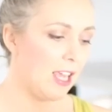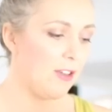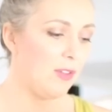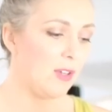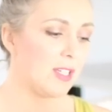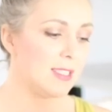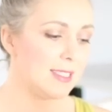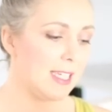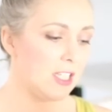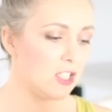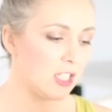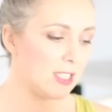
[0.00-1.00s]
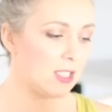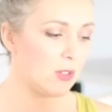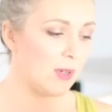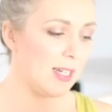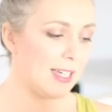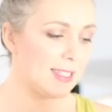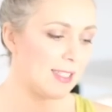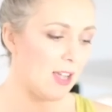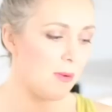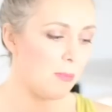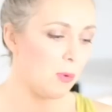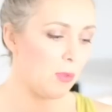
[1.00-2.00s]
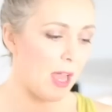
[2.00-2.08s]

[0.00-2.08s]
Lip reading: If you can teach us through an example,